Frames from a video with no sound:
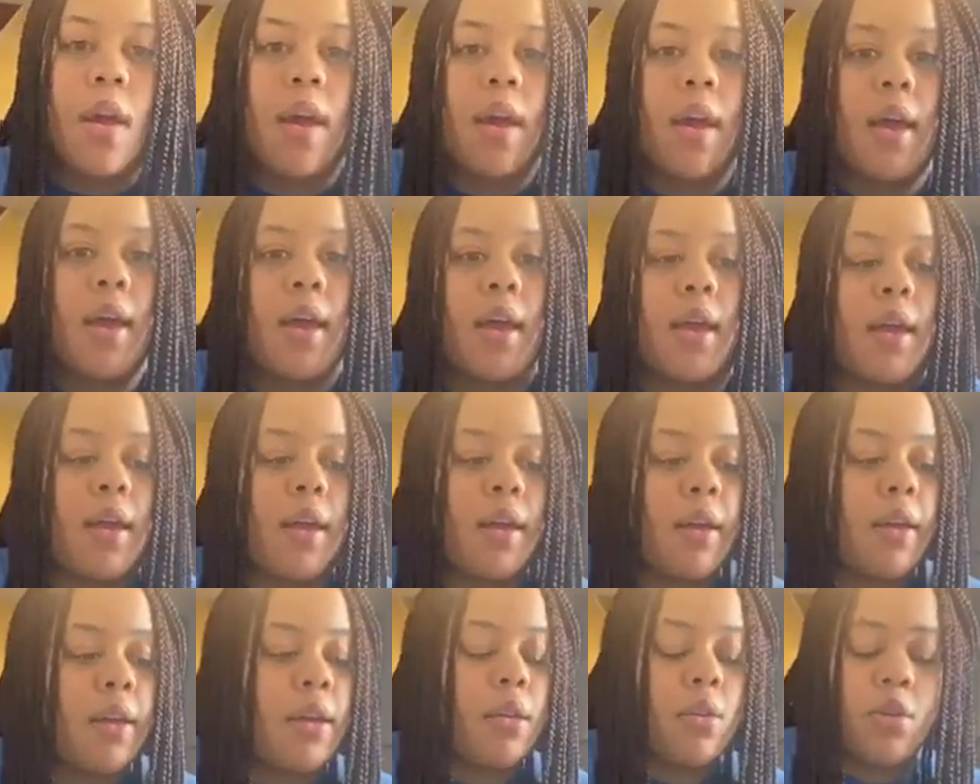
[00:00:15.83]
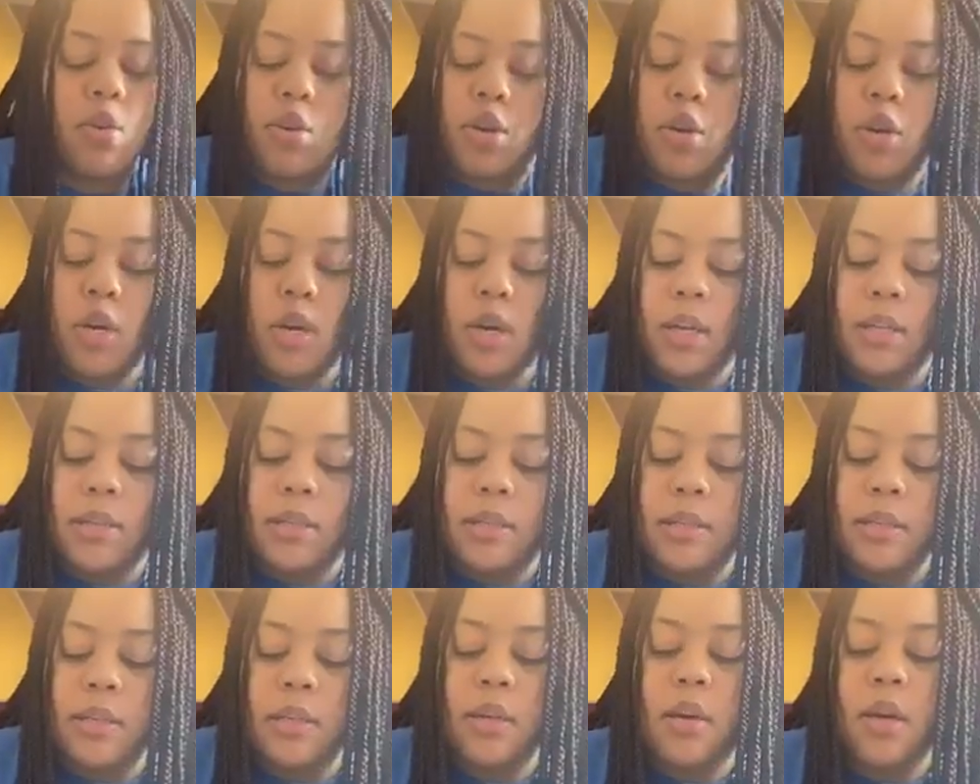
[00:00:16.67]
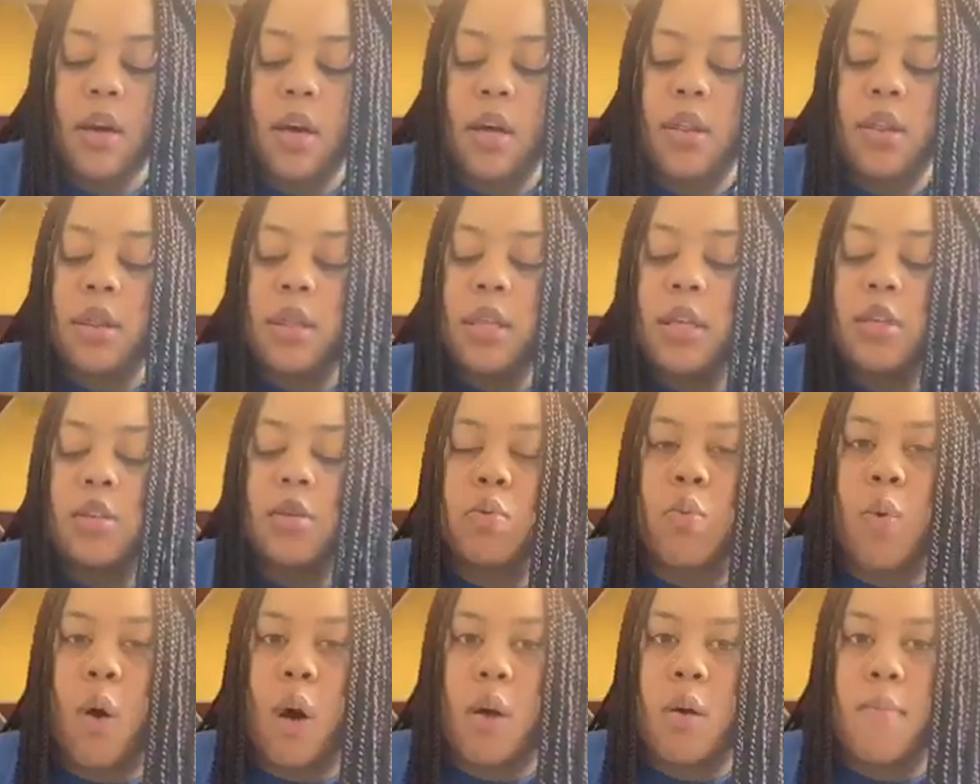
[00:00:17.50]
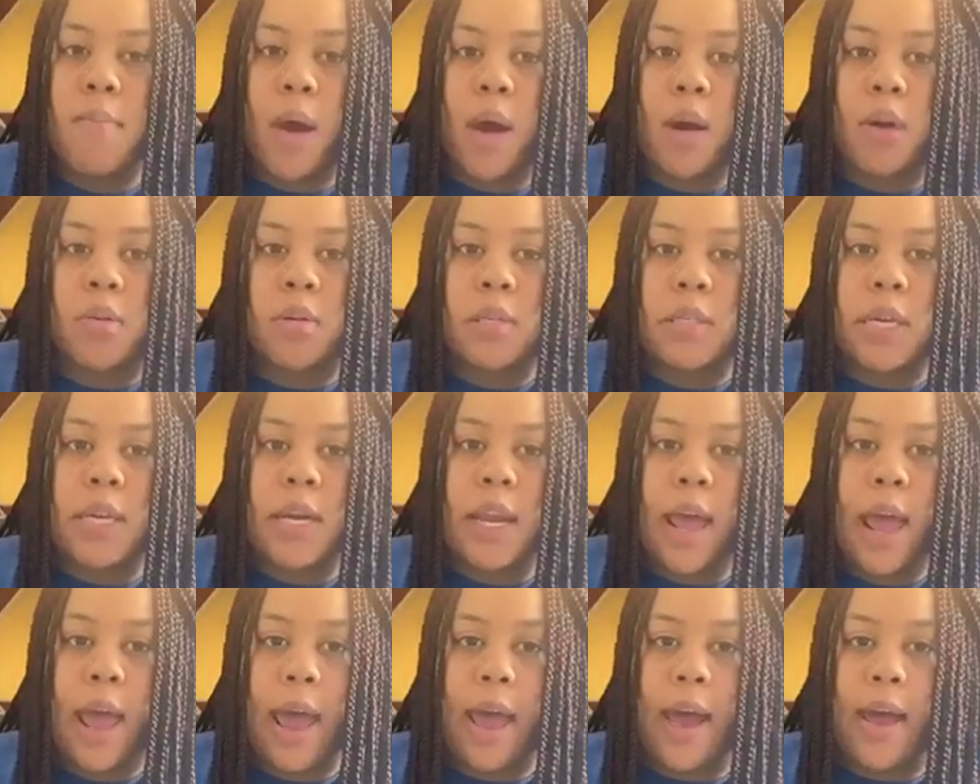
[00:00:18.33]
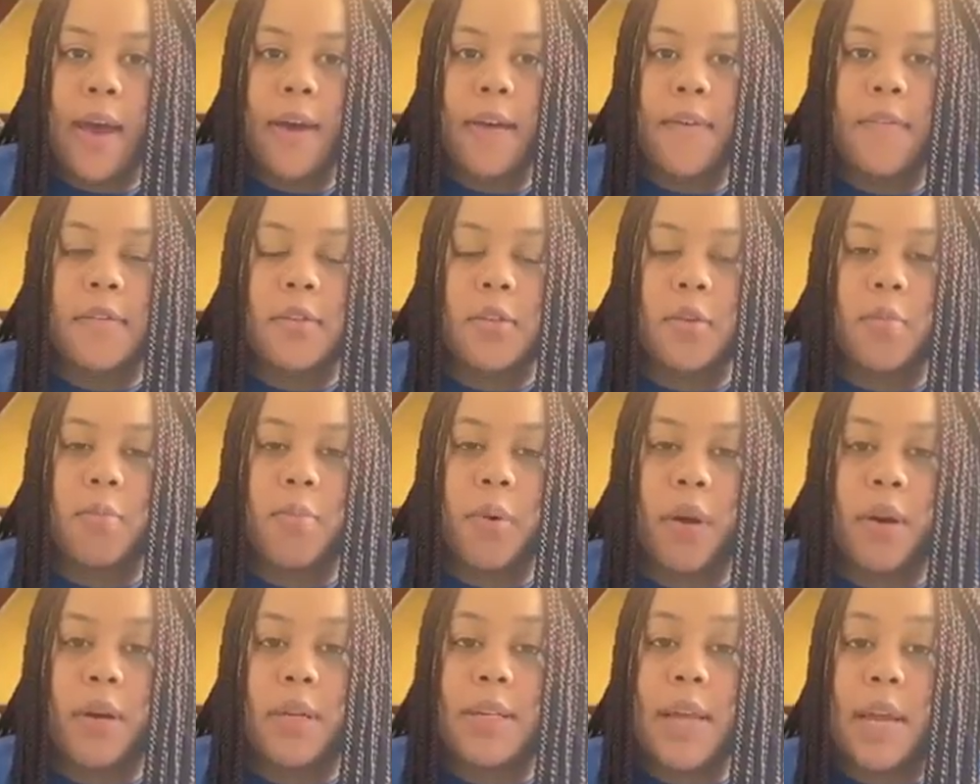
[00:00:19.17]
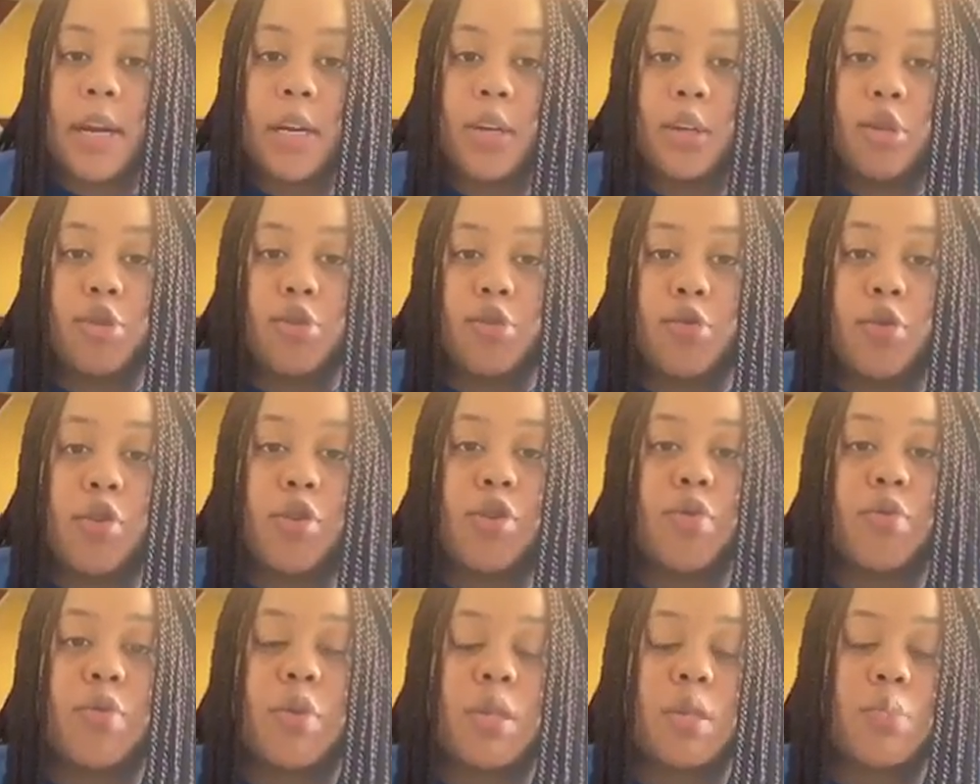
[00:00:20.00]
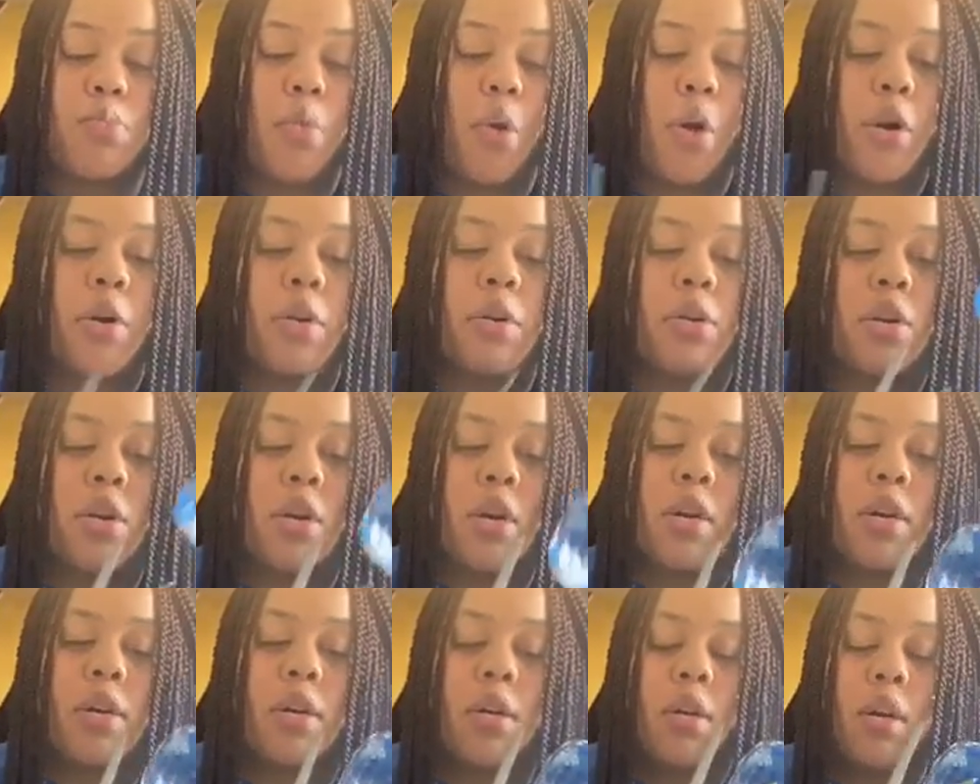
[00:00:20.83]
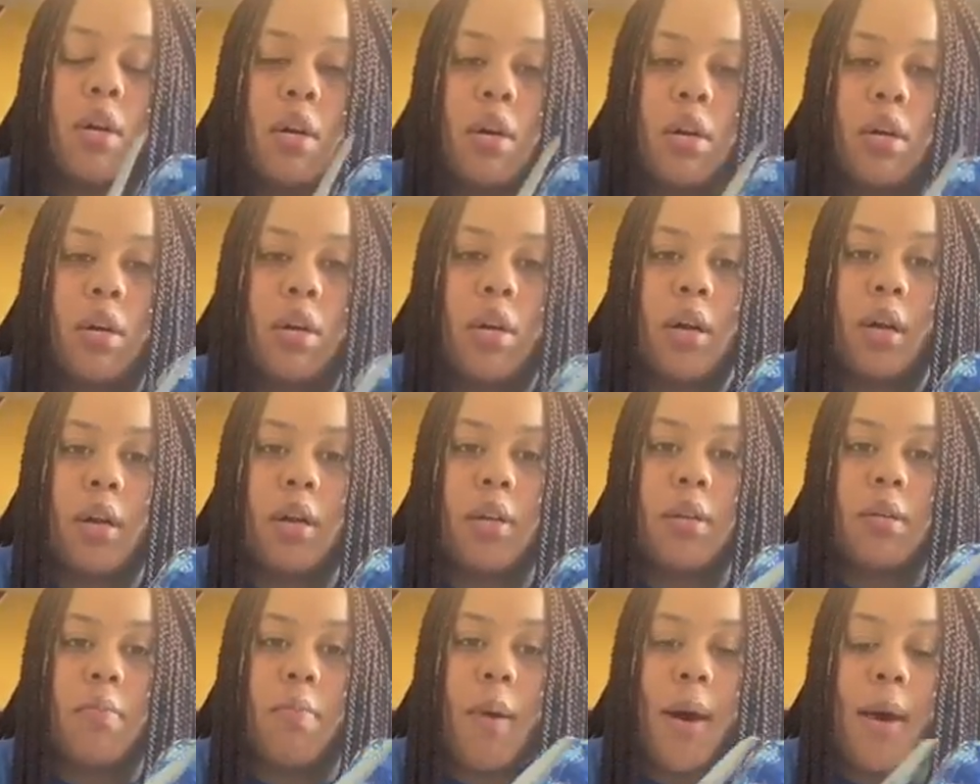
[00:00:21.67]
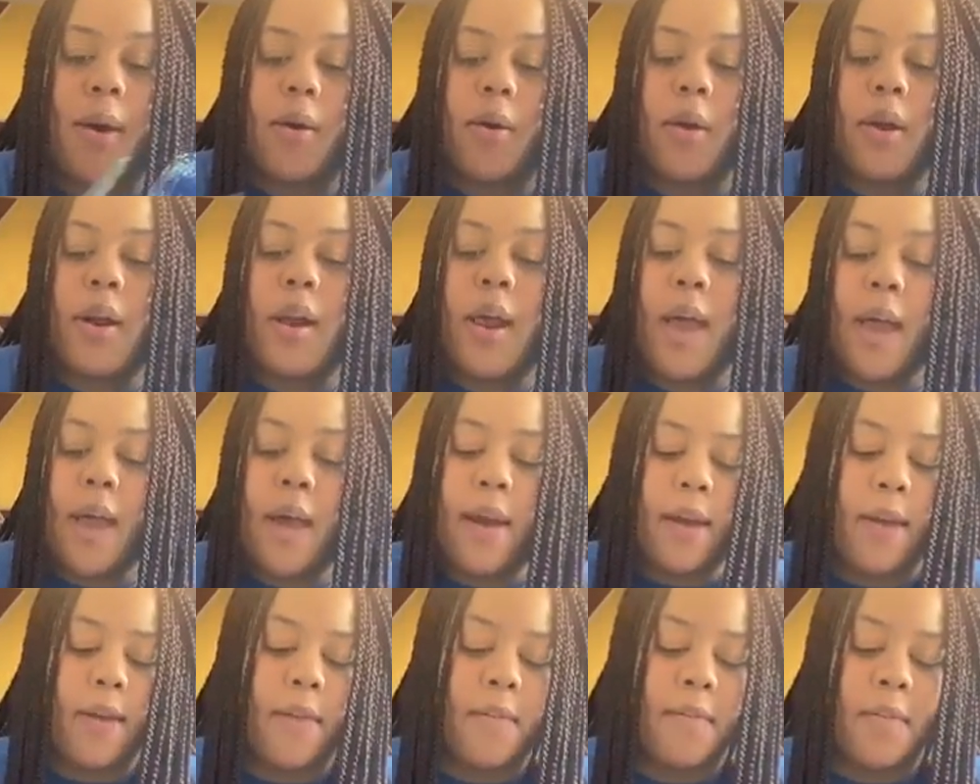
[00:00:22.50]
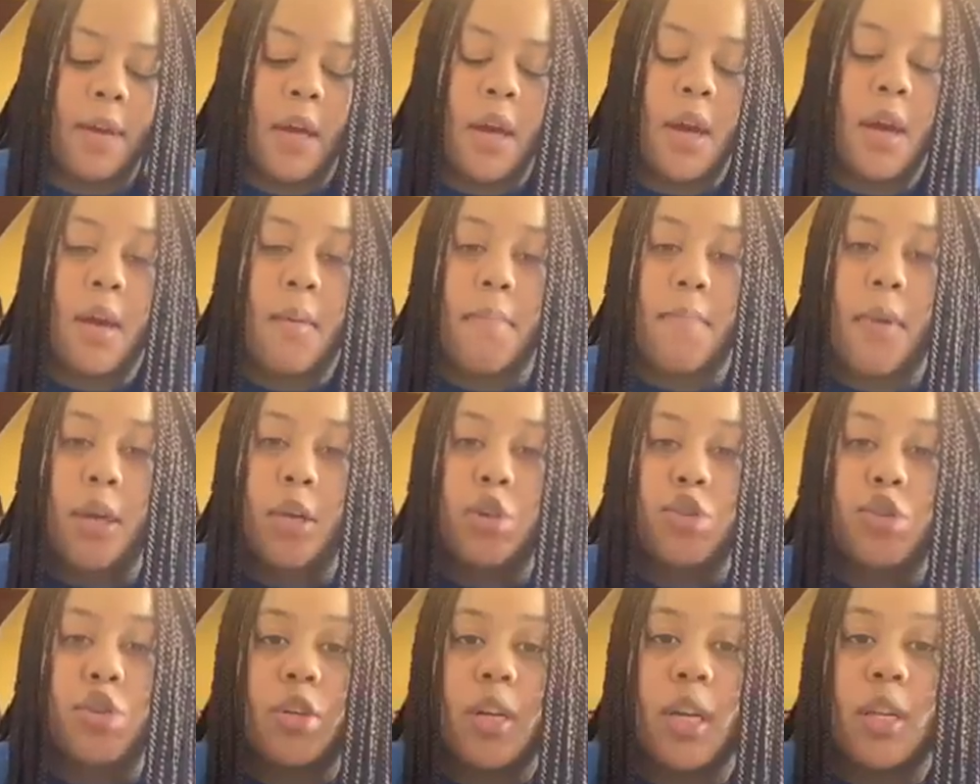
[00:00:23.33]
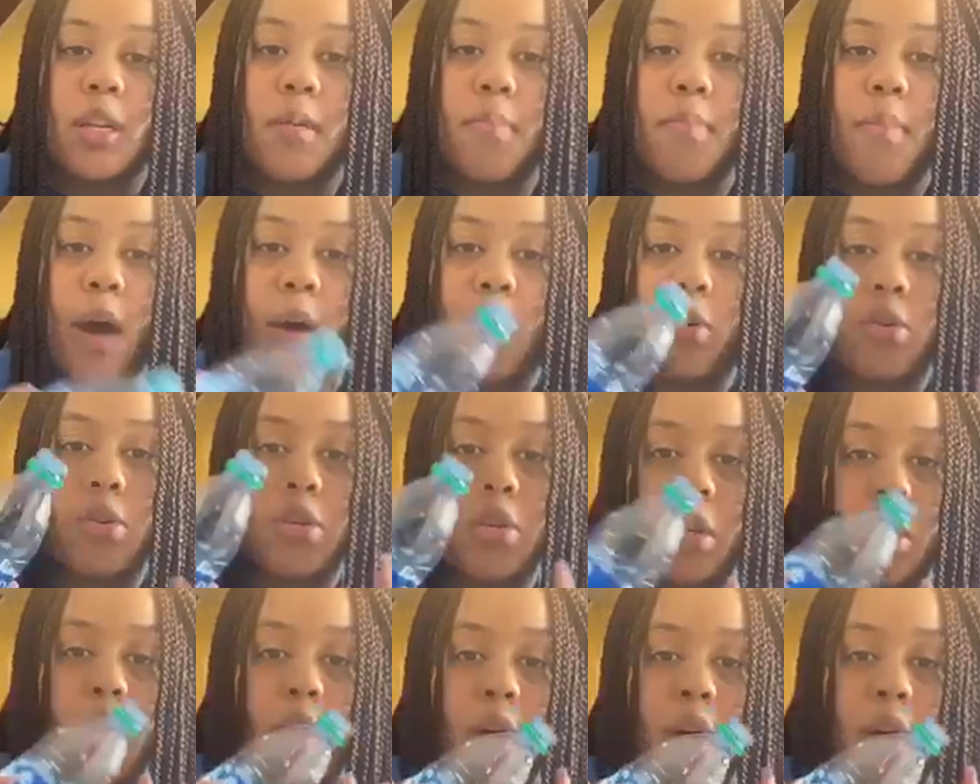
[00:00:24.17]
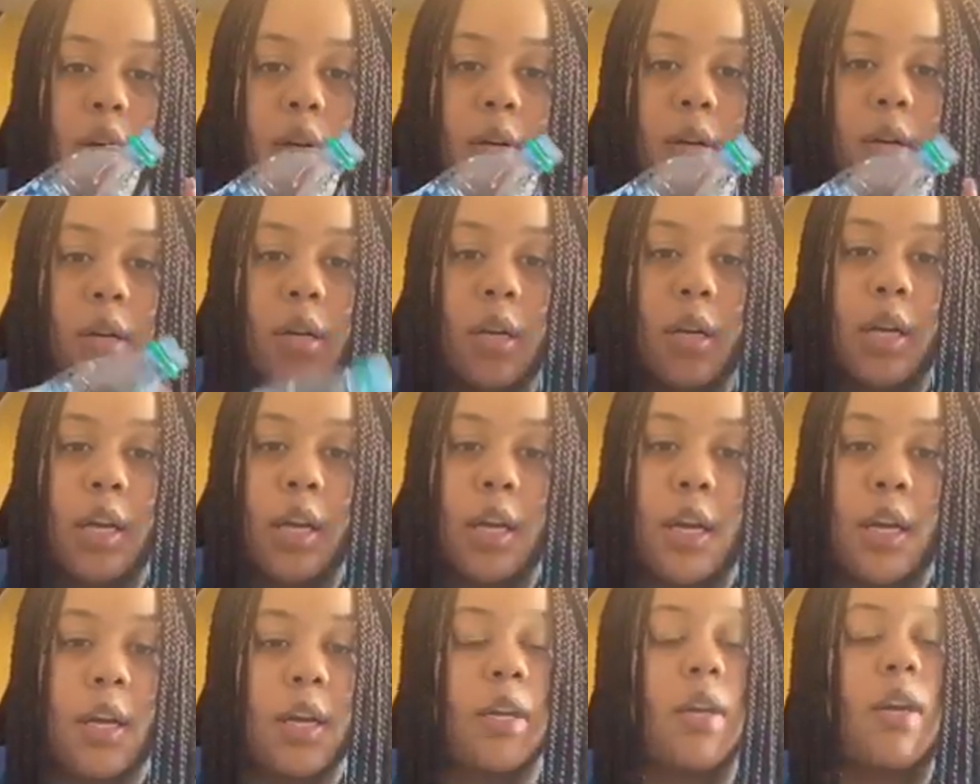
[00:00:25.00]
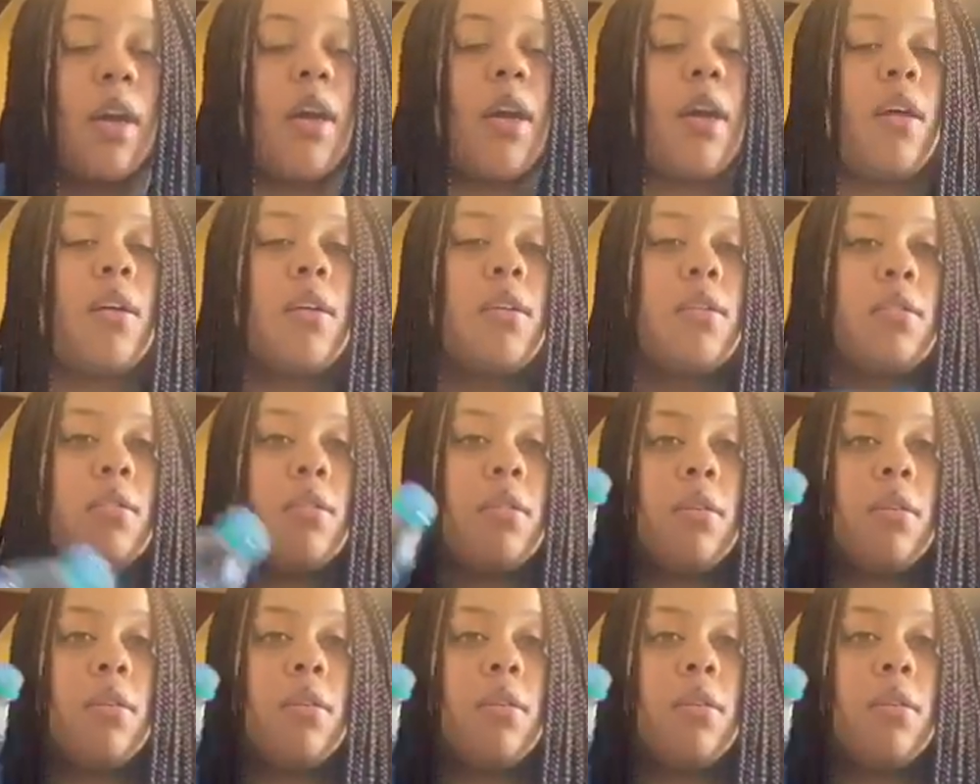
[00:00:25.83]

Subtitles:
And you're going to cut these water bottles in half. So parents, I need you to do this part. You're going to cut the bottle in half. Make sure that the bottles are clean and